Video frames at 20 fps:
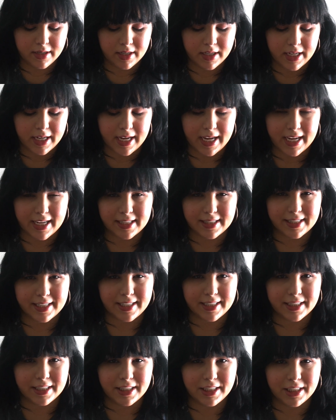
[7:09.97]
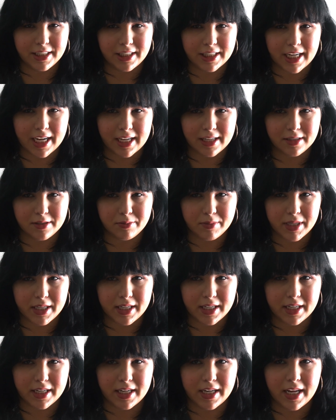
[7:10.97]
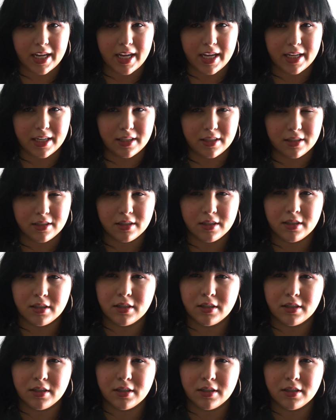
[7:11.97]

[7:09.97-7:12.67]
it has like jasmine and